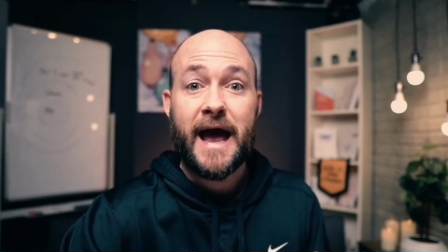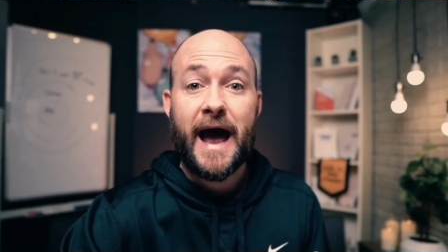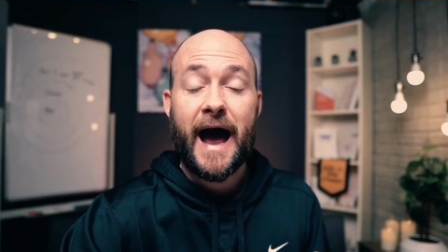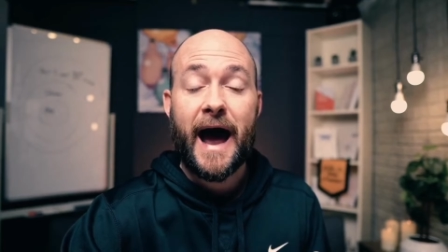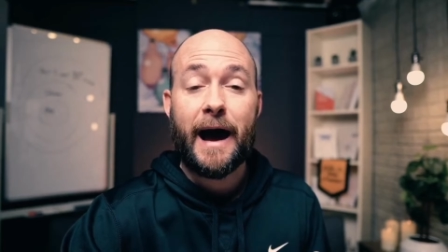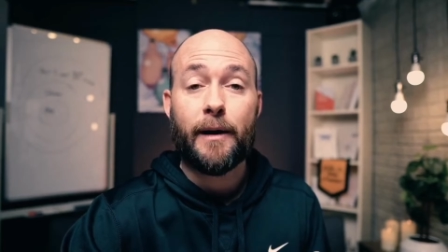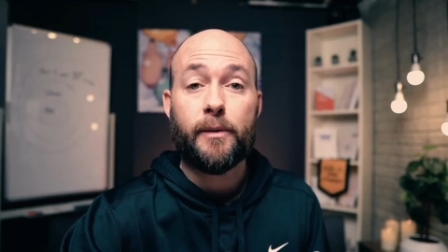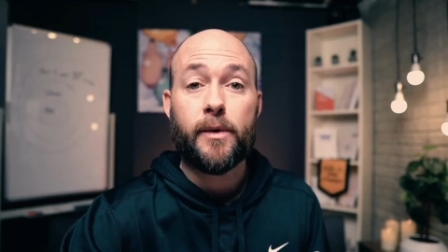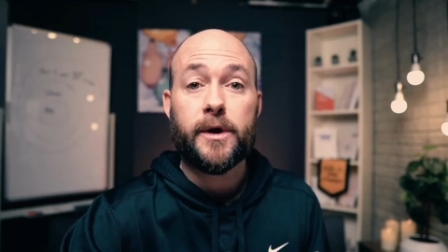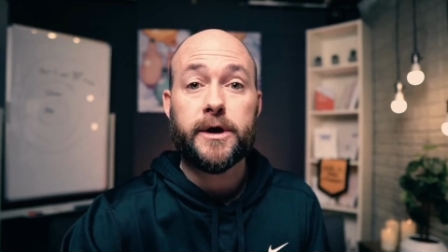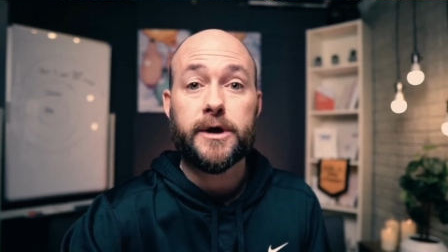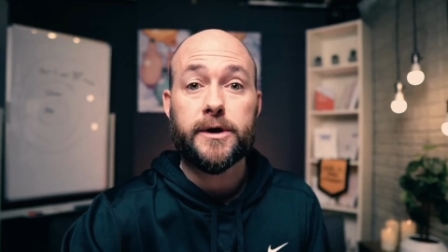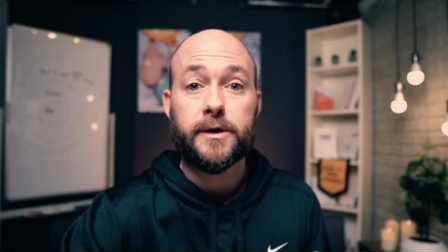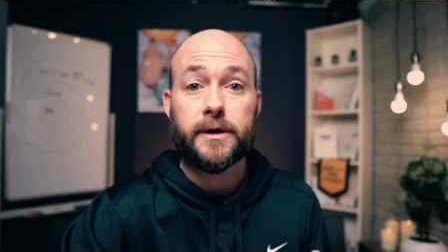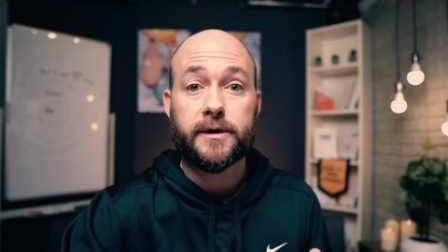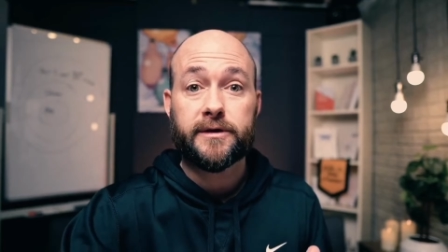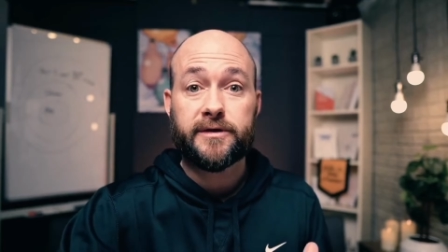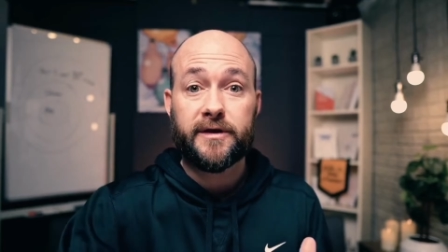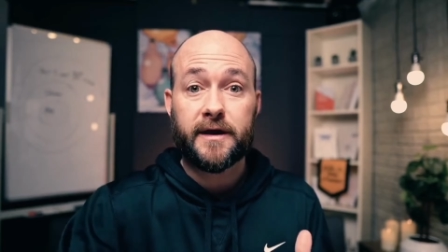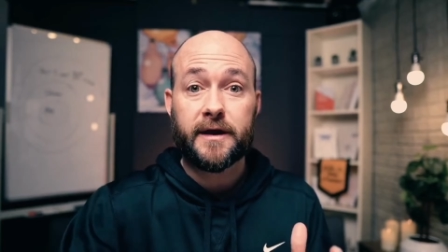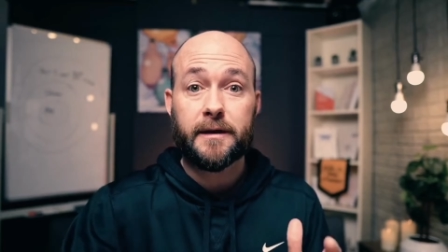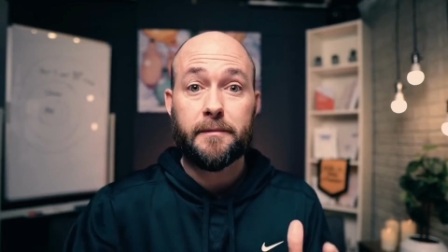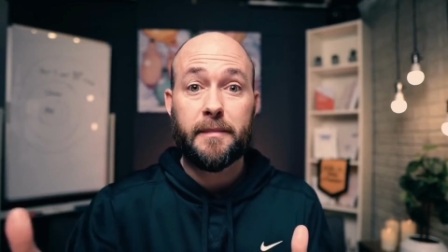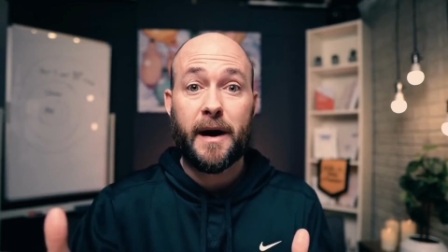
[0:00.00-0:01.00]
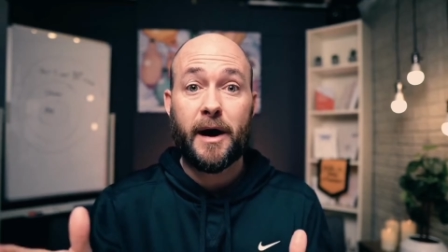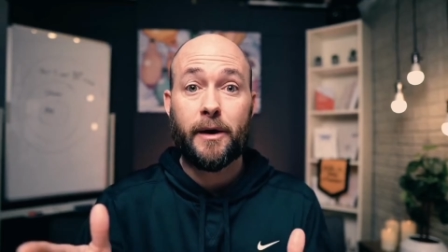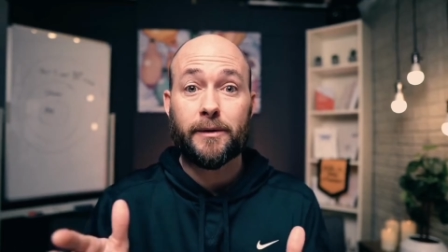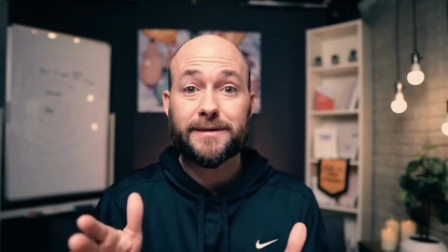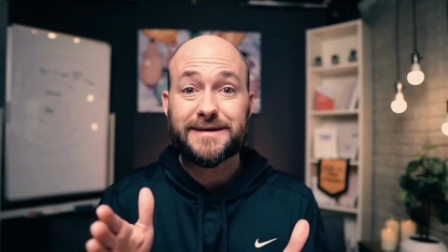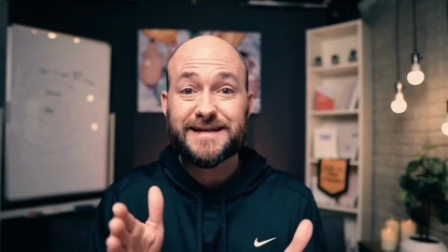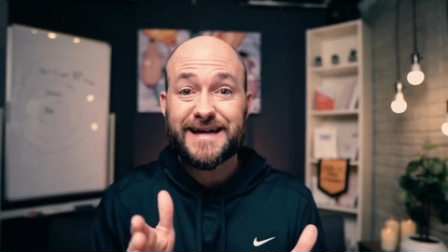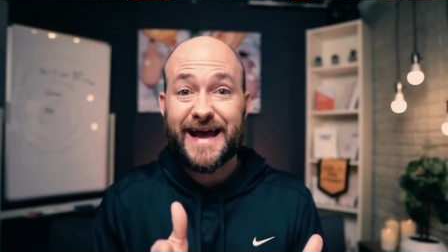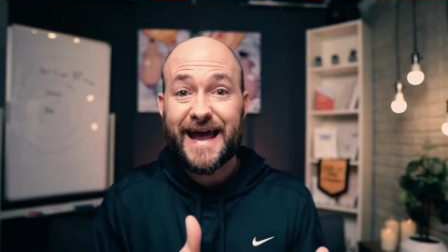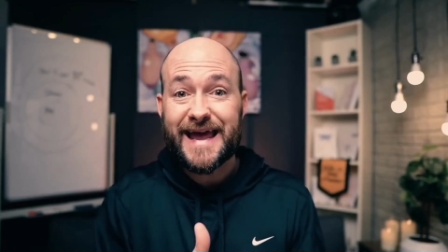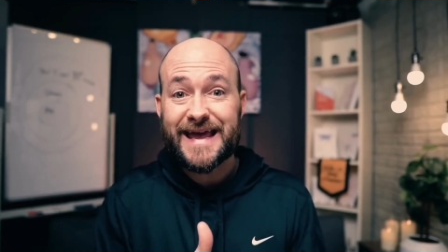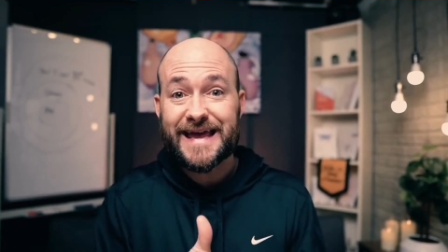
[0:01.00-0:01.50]
I want you to think
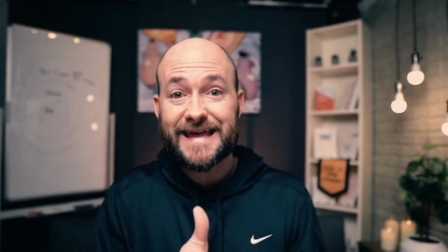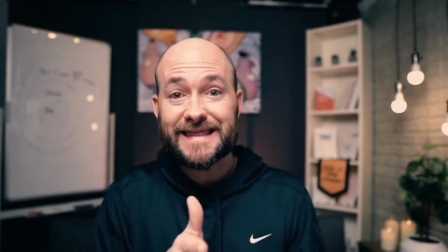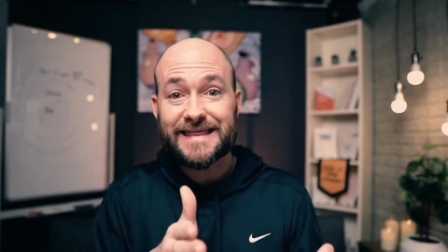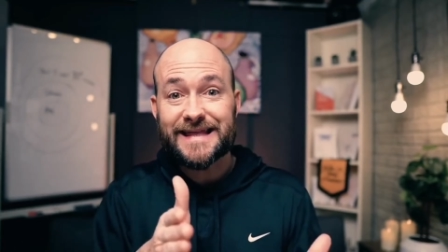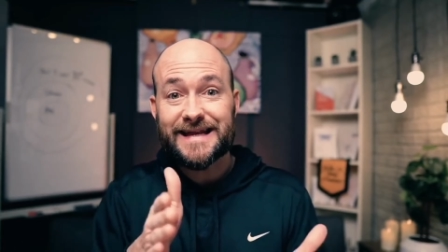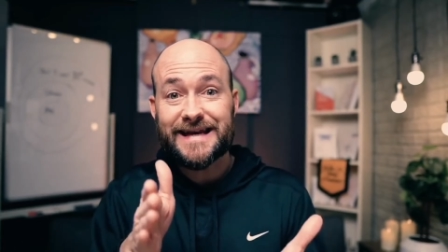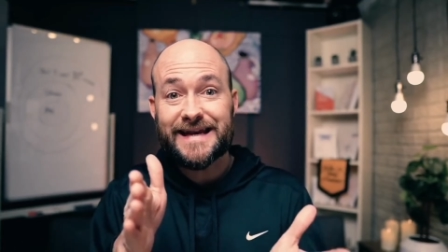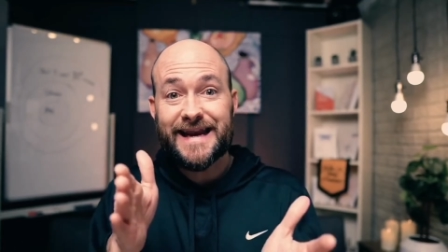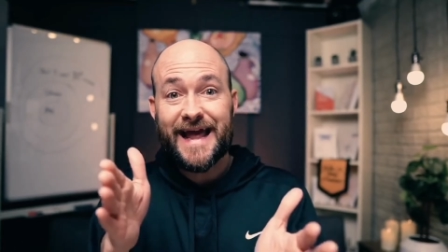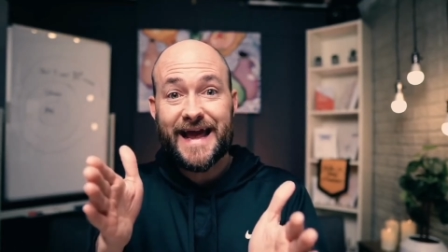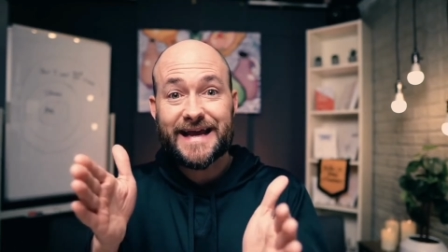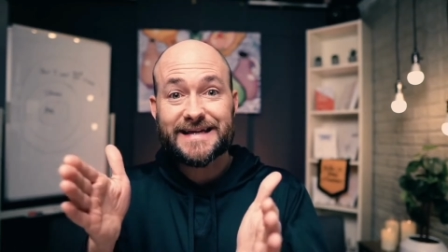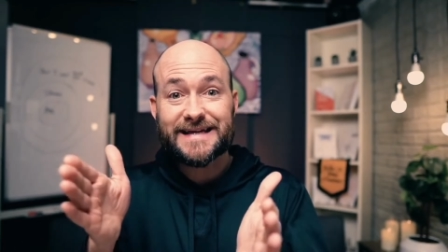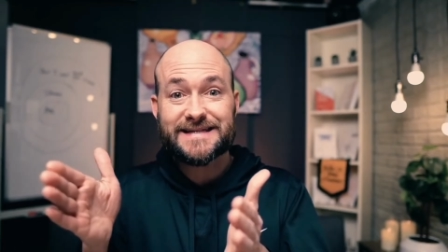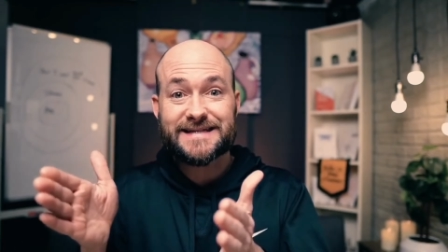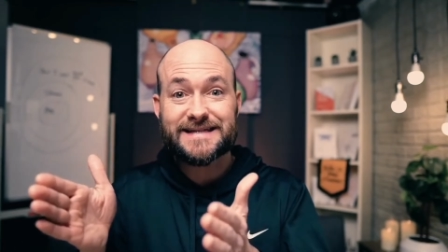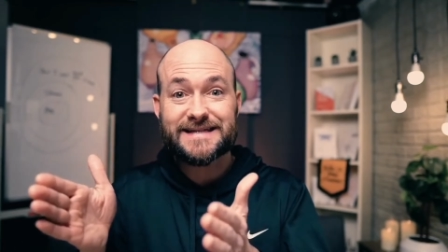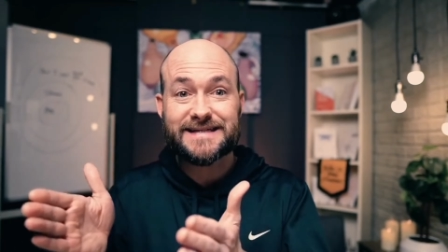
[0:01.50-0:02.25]
about taking the next